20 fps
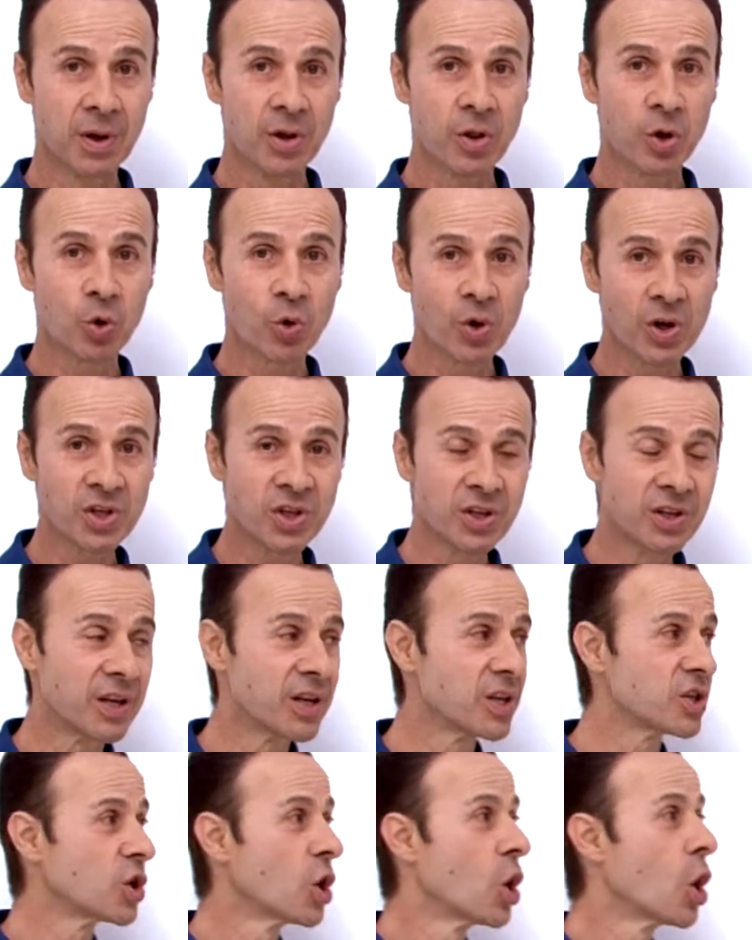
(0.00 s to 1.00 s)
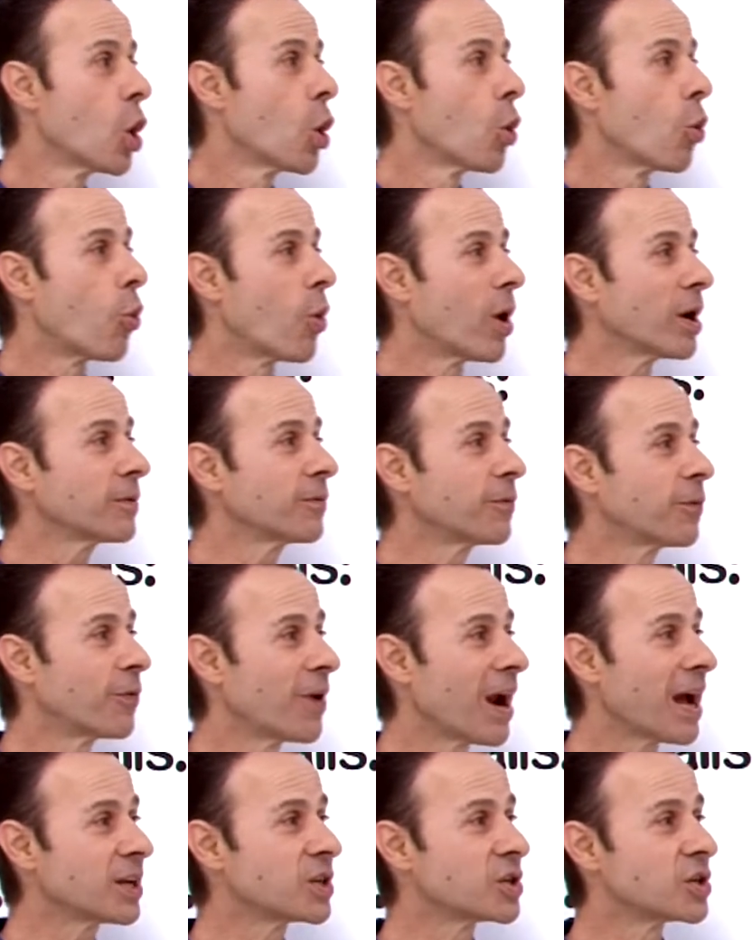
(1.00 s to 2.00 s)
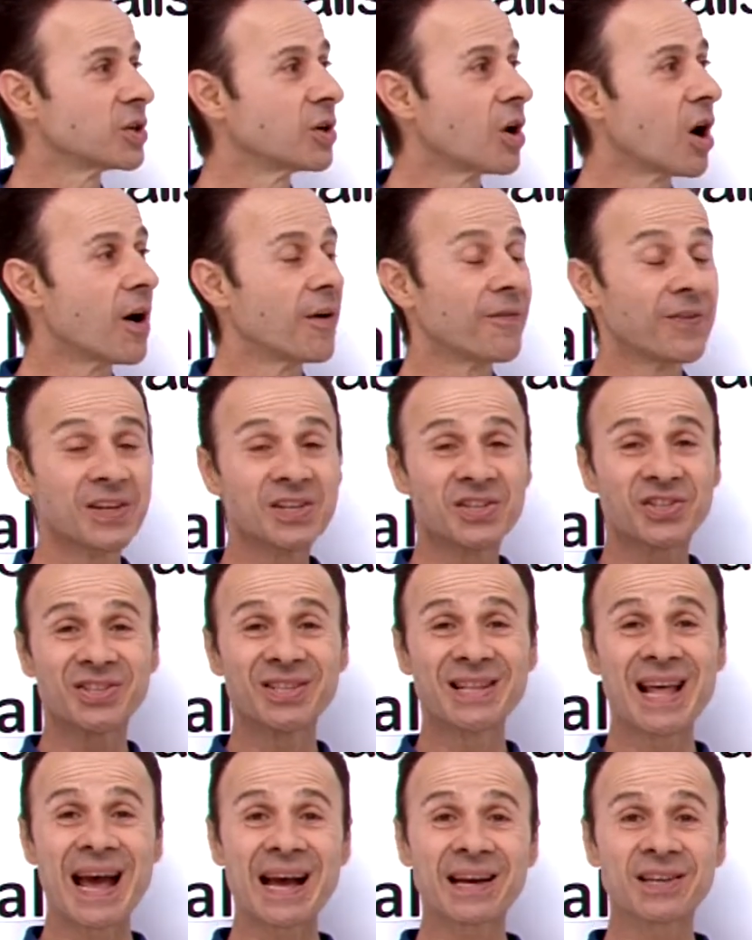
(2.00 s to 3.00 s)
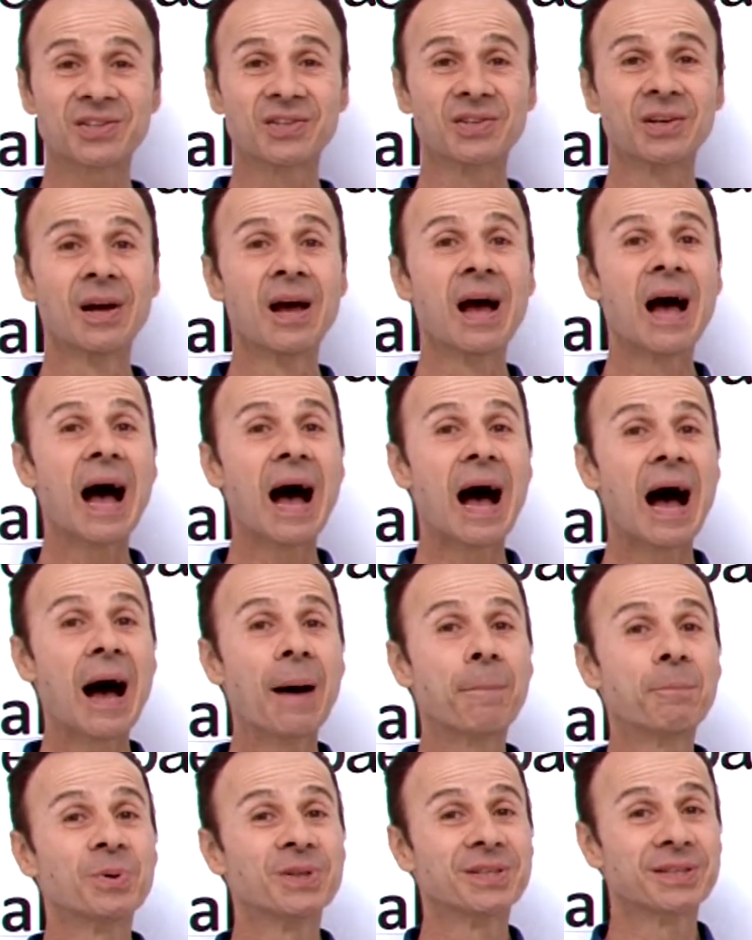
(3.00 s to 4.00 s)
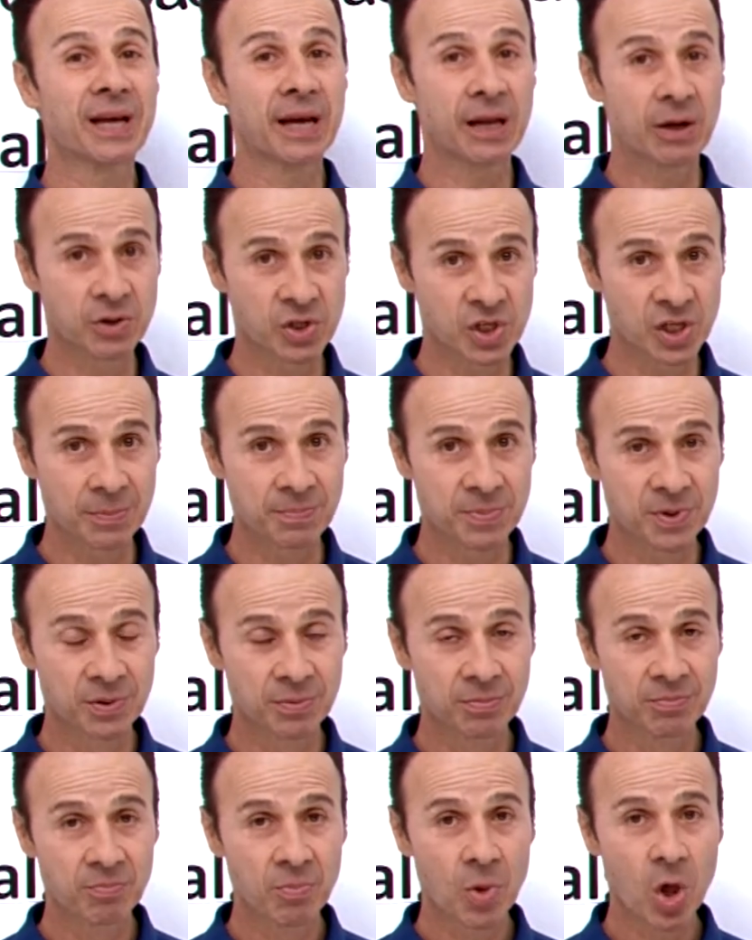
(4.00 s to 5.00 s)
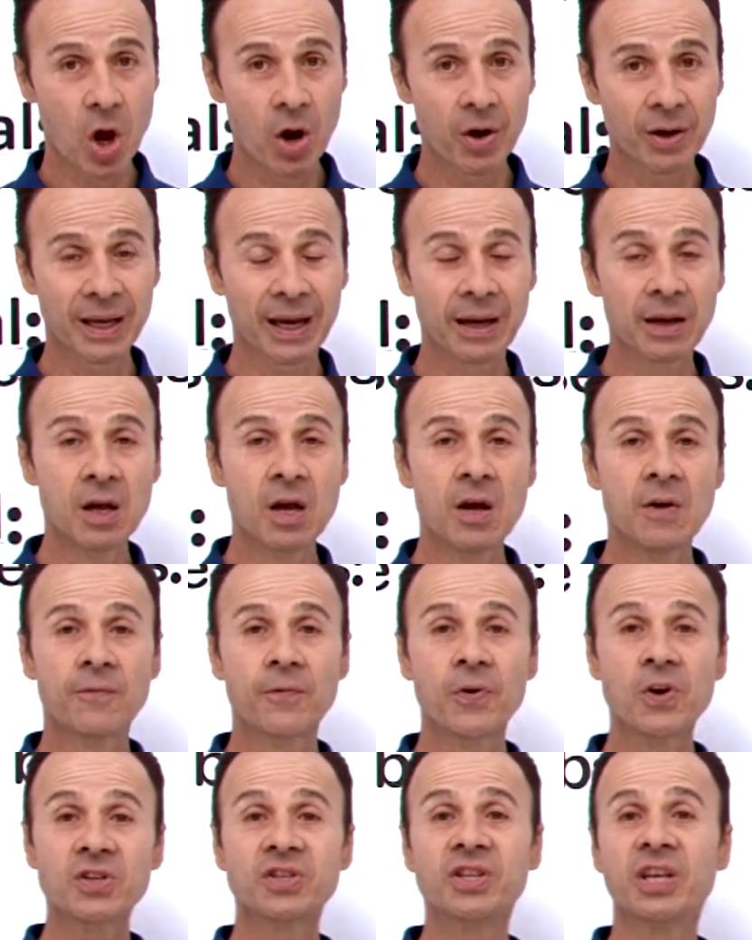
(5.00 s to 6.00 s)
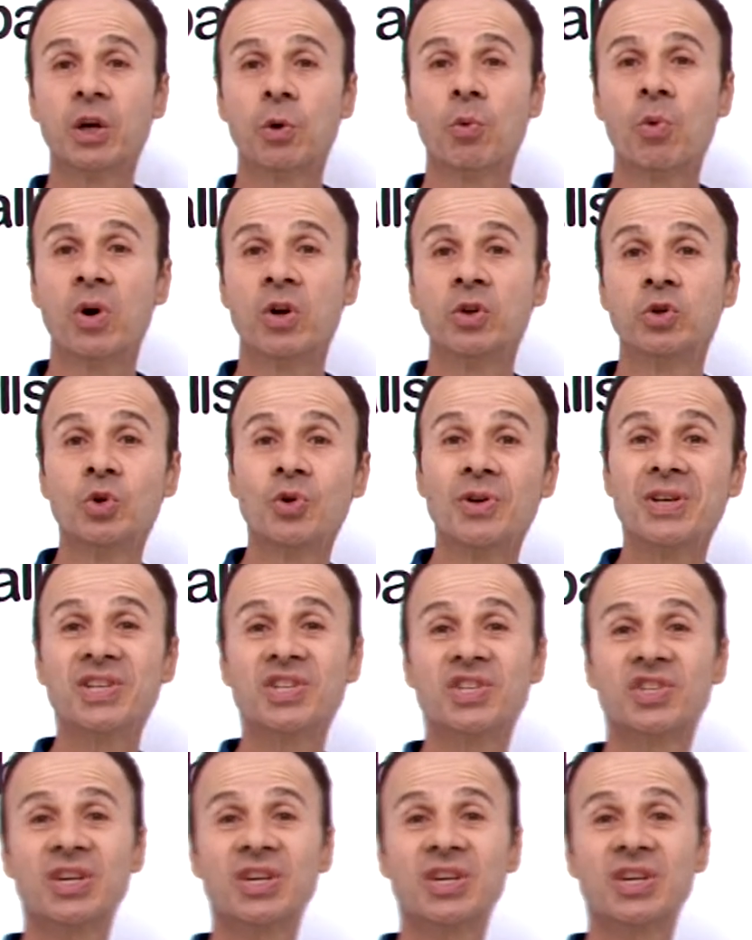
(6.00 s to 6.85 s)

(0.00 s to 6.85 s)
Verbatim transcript: The question is, what fraction of his snacks are potato chips? Okay, first thing you want to do is